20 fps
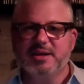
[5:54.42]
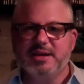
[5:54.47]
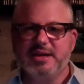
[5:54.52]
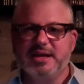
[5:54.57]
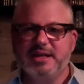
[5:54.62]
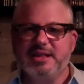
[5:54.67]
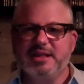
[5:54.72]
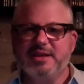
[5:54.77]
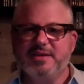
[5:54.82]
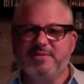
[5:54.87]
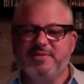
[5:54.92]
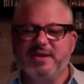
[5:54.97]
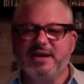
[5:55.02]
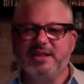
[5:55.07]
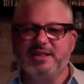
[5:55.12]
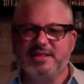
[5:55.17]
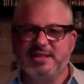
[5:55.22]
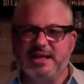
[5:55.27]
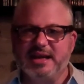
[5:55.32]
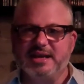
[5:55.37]
in the
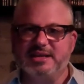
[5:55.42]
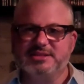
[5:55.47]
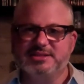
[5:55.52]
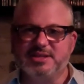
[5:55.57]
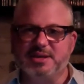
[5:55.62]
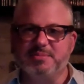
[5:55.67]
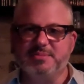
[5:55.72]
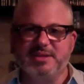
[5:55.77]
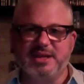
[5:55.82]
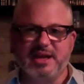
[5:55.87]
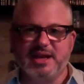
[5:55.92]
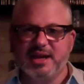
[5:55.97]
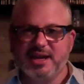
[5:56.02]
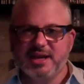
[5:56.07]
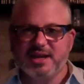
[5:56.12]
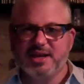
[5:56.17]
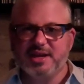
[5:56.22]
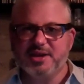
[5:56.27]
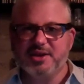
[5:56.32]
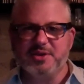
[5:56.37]
event that
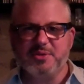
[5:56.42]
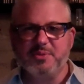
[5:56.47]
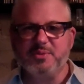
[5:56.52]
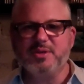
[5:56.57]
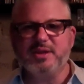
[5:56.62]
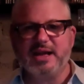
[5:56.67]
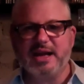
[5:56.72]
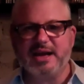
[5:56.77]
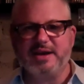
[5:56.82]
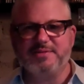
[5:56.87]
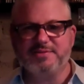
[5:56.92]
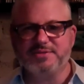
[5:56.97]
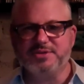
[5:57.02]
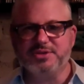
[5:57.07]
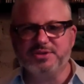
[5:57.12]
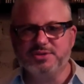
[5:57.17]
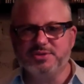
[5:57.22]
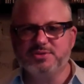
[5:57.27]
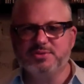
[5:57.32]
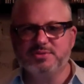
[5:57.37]
someday you will have
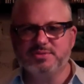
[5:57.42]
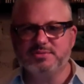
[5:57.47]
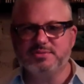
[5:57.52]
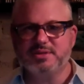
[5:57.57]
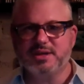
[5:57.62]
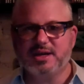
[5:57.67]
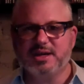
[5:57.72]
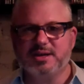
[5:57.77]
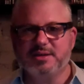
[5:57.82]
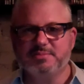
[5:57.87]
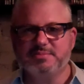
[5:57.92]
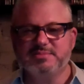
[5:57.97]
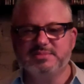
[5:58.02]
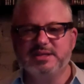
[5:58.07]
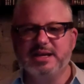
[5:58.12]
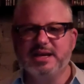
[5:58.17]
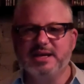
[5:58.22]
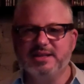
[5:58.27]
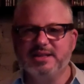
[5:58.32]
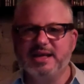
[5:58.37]
to
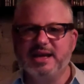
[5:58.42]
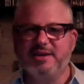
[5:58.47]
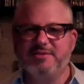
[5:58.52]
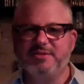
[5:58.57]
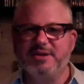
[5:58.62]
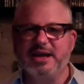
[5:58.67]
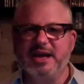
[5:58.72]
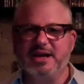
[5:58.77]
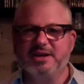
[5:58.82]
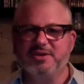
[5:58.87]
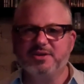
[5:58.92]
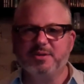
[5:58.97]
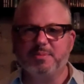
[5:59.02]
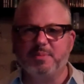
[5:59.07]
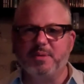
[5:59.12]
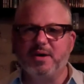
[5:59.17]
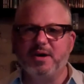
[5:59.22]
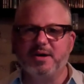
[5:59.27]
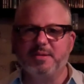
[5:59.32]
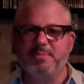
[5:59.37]
take that reactor
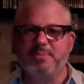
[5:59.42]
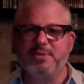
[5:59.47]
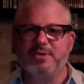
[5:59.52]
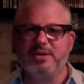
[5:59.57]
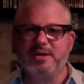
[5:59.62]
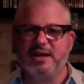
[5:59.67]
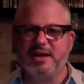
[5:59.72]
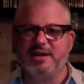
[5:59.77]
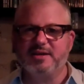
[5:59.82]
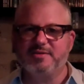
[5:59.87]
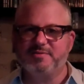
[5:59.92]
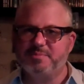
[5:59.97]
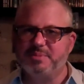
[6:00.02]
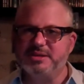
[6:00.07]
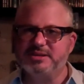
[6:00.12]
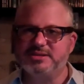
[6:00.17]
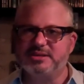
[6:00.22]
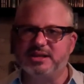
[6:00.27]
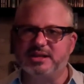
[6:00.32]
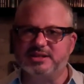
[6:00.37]
apart, put it out of
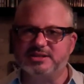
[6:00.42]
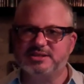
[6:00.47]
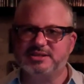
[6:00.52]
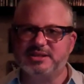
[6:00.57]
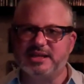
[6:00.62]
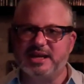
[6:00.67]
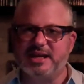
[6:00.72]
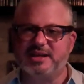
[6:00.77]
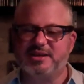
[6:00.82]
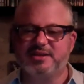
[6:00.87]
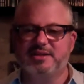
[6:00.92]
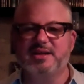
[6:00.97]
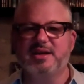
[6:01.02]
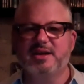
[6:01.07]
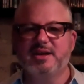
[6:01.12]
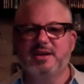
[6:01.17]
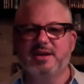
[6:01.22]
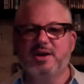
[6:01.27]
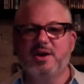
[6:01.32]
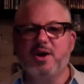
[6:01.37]
business, and
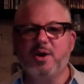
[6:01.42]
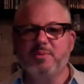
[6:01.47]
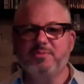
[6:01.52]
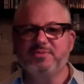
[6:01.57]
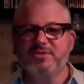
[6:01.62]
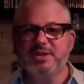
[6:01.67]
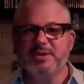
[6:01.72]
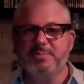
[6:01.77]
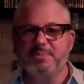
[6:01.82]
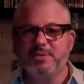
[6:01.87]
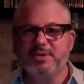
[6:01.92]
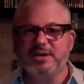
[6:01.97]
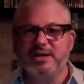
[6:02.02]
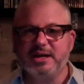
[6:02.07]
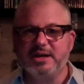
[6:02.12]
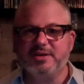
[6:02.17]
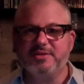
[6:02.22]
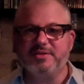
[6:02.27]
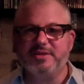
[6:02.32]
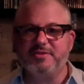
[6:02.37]
hopefully put it
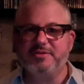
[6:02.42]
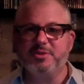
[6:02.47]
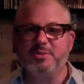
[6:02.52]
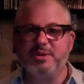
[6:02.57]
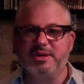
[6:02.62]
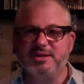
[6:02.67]
out of everyone